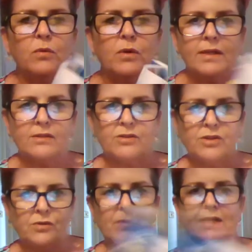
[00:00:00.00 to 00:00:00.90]
what I'll
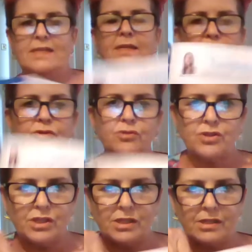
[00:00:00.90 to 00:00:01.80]
do is I'll
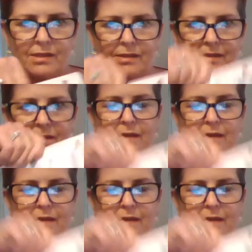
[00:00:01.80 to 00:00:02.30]
just,